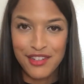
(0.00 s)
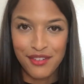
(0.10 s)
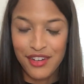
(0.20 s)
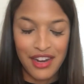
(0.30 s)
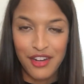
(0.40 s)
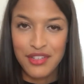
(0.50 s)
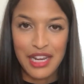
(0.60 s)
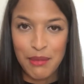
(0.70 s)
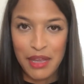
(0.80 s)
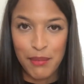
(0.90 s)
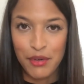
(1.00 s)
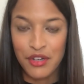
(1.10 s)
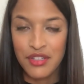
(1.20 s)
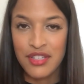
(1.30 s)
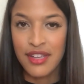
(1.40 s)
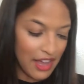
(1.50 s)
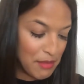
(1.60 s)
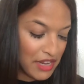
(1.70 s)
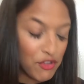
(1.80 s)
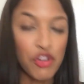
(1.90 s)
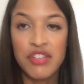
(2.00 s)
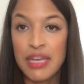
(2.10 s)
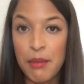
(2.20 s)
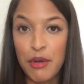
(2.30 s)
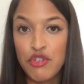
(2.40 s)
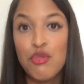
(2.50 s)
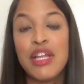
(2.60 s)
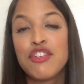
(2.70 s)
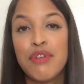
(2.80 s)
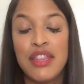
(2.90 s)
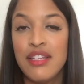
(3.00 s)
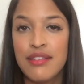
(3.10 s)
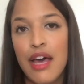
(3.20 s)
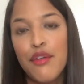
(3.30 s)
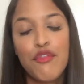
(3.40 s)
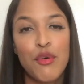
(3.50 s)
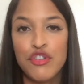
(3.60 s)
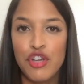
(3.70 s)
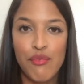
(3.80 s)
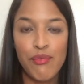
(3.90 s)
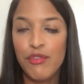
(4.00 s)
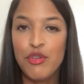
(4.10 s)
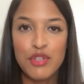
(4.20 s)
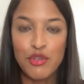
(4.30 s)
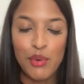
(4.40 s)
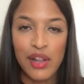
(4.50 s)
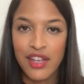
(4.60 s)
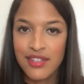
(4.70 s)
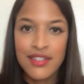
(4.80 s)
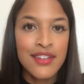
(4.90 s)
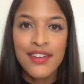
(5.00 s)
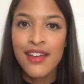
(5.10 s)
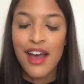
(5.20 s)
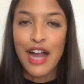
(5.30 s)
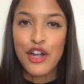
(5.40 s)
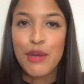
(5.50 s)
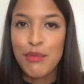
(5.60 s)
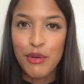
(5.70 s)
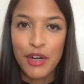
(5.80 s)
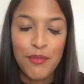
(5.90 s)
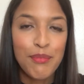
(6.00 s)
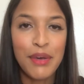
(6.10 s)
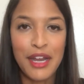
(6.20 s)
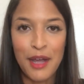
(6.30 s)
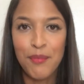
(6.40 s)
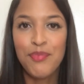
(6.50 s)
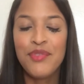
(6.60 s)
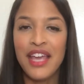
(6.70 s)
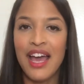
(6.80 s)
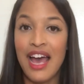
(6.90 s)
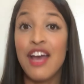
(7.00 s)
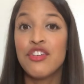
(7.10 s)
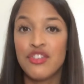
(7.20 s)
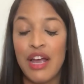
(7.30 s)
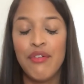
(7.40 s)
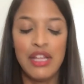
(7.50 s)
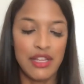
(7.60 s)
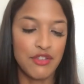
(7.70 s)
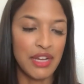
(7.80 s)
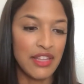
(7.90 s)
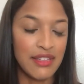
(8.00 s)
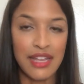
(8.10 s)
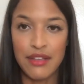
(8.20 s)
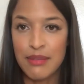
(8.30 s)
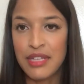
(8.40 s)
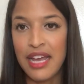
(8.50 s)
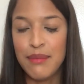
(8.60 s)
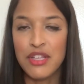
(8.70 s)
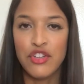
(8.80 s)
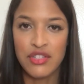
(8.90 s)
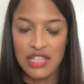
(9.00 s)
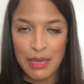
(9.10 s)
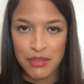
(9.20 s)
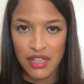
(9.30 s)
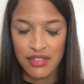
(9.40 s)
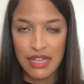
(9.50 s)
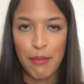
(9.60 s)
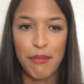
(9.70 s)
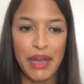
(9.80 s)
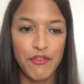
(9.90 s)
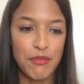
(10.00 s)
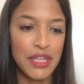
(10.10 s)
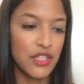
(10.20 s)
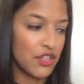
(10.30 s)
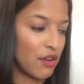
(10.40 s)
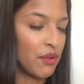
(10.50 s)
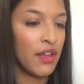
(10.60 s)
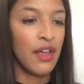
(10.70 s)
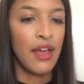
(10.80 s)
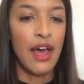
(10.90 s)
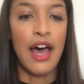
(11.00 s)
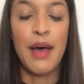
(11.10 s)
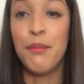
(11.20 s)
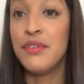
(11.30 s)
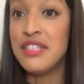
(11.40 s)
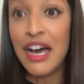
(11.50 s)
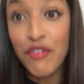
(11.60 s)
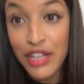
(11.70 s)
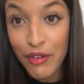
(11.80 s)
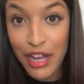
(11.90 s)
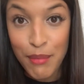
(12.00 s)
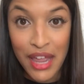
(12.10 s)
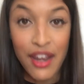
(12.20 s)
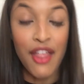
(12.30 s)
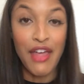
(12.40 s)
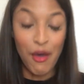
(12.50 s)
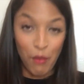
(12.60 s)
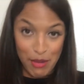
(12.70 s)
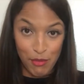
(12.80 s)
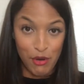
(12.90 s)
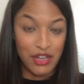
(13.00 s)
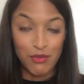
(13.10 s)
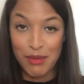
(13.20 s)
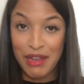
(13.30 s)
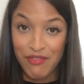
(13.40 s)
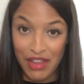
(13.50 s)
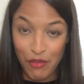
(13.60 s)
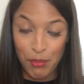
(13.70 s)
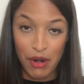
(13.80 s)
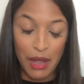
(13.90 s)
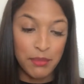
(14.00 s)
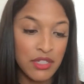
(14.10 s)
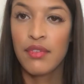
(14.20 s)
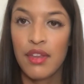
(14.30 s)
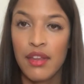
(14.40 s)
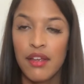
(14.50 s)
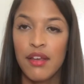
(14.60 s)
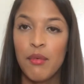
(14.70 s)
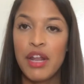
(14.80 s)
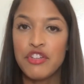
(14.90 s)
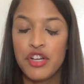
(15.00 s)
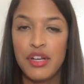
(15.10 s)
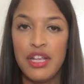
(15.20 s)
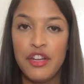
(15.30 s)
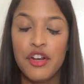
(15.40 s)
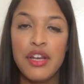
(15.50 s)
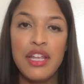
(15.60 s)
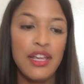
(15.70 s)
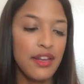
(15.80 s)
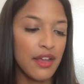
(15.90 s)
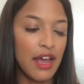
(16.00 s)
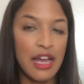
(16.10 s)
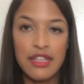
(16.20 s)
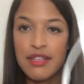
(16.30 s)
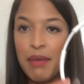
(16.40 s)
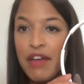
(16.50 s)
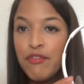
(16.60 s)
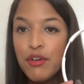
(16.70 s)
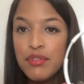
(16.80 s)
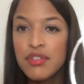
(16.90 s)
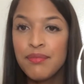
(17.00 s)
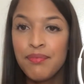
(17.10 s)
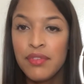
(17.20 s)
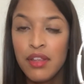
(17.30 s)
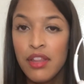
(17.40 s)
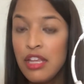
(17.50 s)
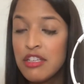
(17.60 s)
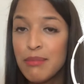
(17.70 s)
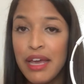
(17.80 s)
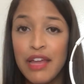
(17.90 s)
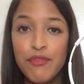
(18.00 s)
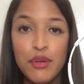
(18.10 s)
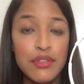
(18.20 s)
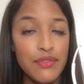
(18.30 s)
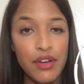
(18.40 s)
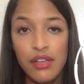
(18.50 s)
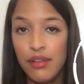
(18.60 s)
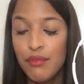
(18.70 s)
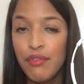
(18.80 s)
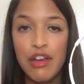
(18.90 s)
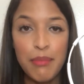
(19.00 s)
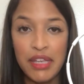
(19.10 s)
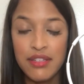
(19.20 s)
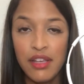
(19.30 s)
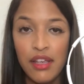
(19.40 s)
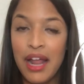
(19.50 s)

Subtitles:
You're not using any papers. I mean, if you're the type of person who likes to write things down, of course you can use a to-do list on your computer. But yeah, I really like to write things down sometimes, and just keeps things top of mind for me. So definitely recommend that whiteboard. It's one of my favorite props. What else are you gonna need? You're gonna need some headphones. These are my headphones, very, very basic.